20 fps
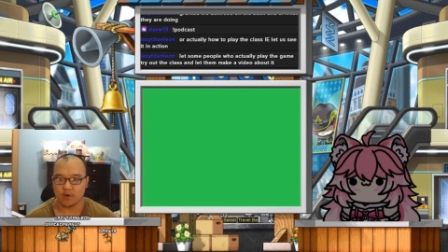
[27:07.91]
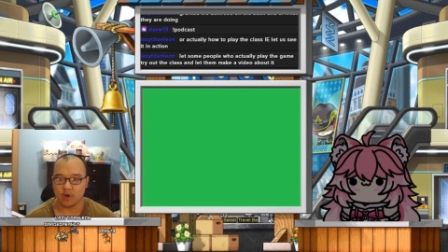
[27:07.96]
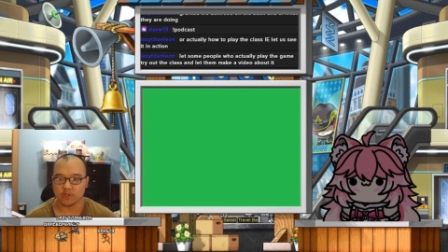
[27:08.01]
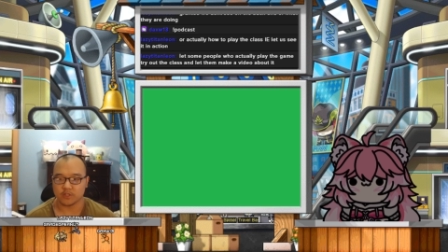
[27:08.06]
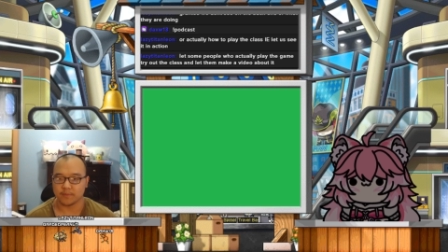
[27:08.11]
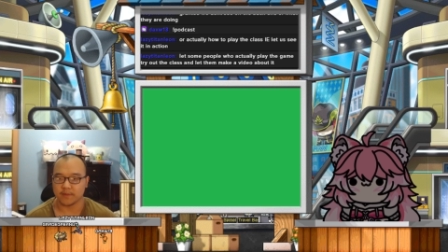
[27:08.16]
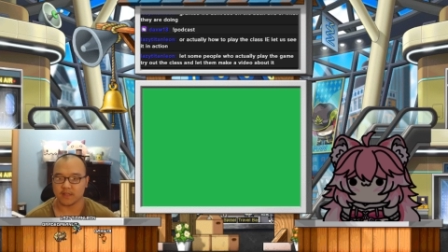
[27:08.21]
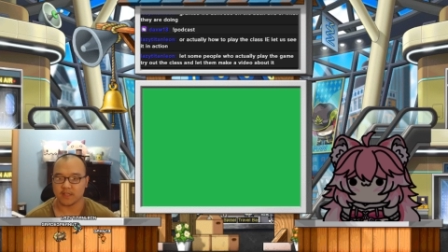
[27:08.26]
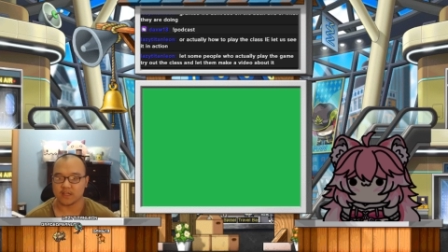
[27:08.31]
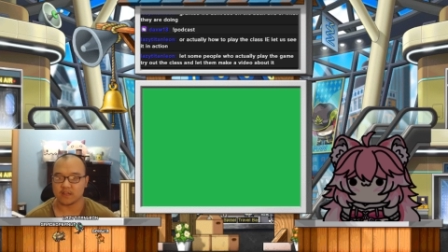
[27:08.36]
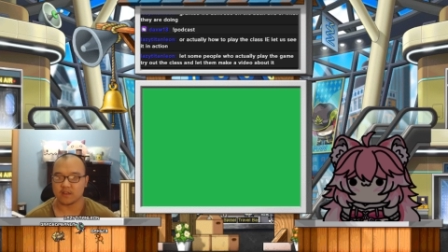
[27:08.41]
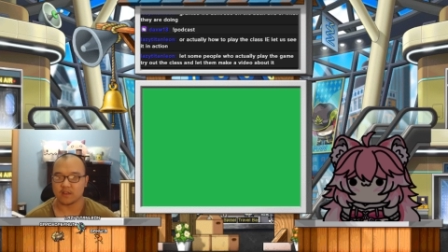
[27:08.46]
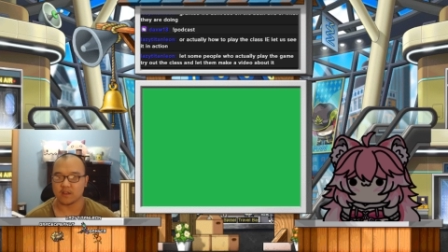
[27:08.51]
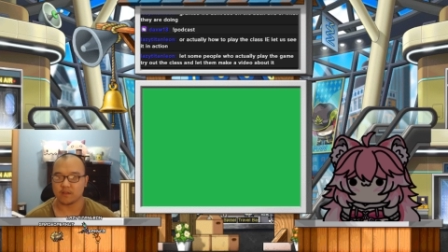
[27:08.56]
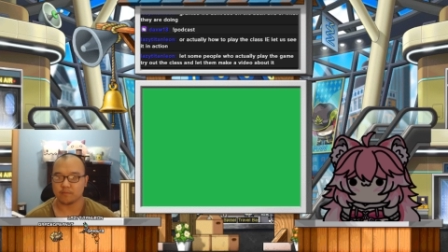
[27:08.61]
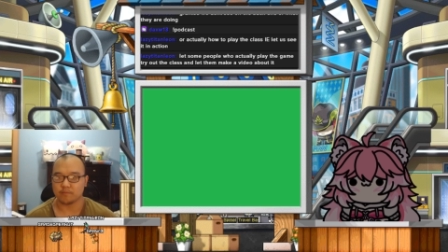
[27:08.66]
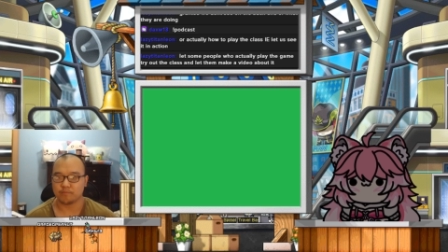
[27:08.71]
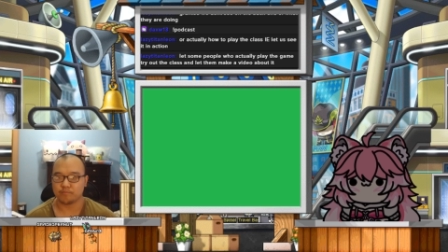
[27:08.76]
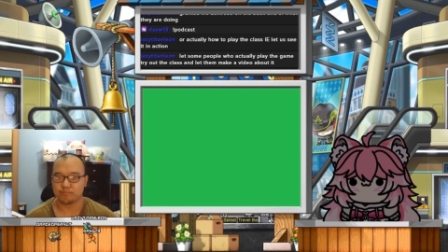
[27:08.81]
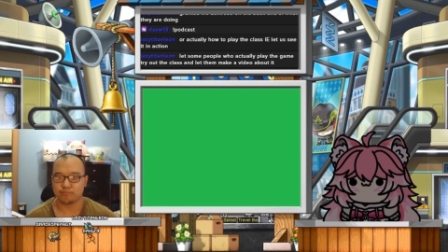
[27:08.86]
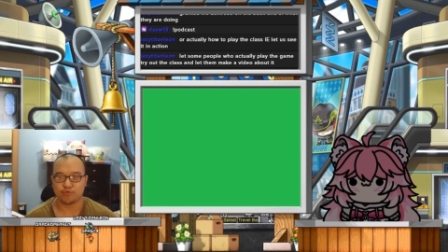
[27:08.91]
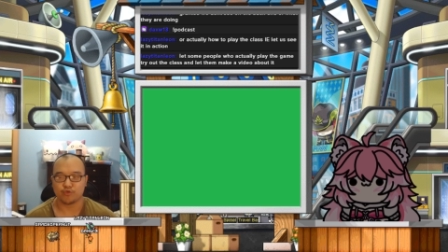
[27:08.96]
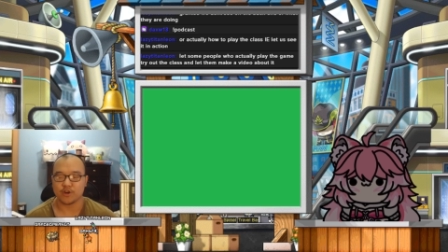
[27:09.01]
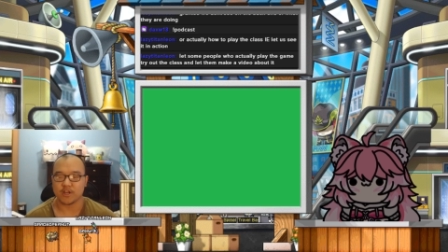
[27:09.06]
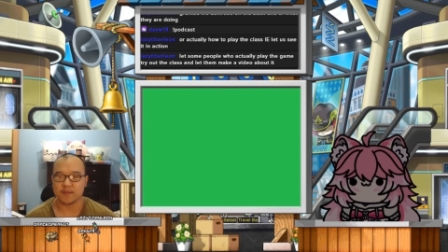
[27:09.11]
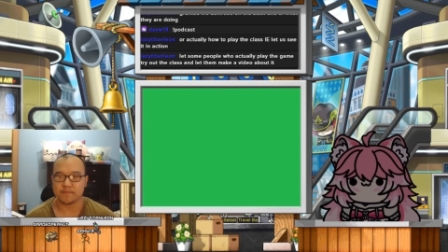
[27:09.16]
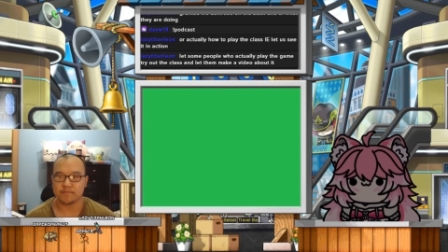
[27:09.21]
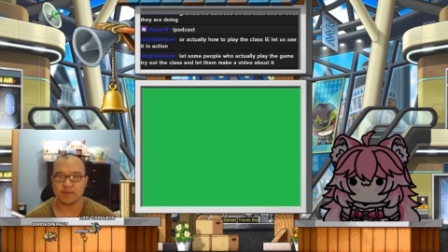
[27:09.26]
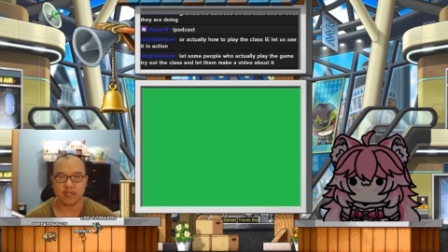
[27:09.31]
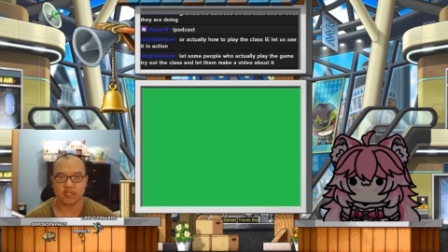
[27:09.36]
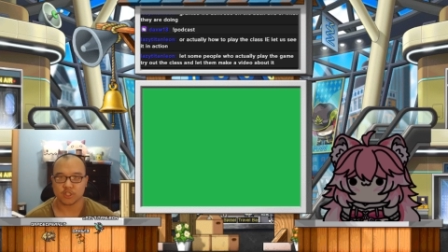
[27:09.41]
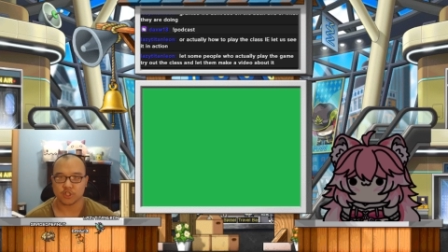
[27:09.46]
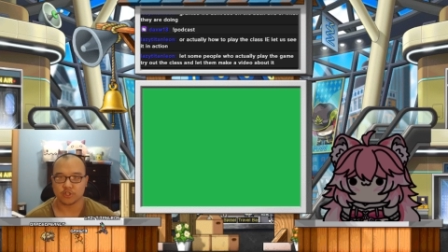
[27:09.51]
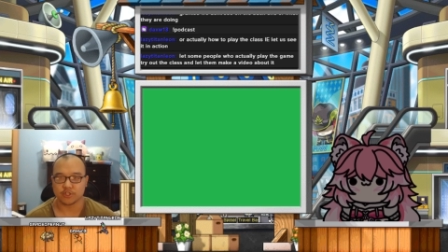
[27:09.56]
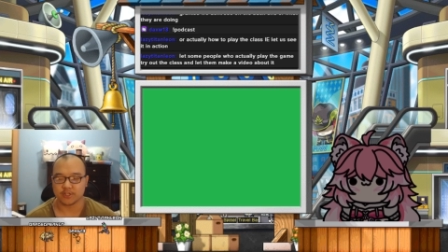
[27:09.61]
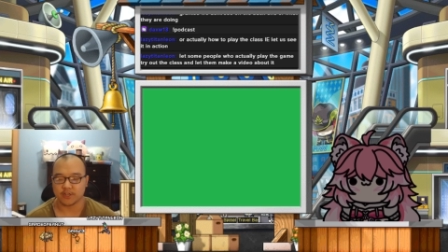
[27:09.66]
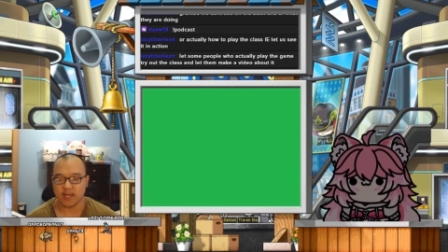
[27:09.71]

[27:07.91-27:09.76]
ultimately pretty pictures.